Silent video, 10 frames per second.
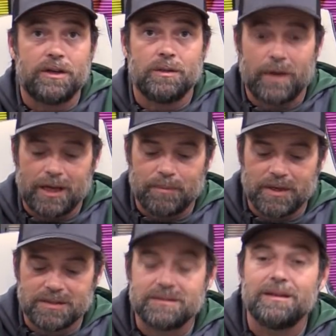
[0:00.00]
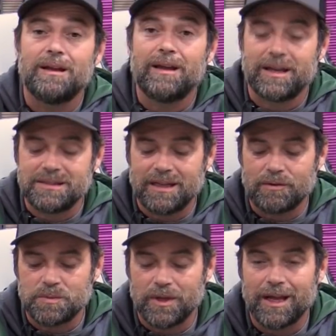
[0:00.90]
in the bag because, like I said, I
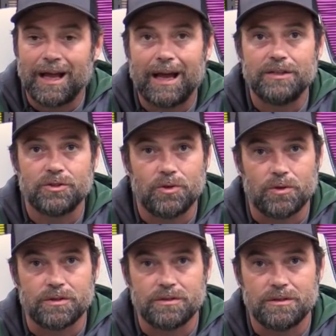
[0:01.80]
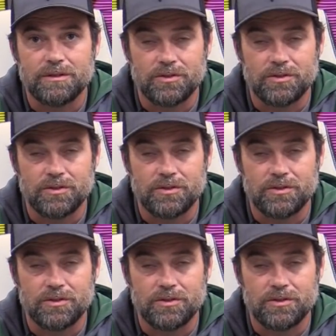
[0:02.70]
was playing a hyzer course.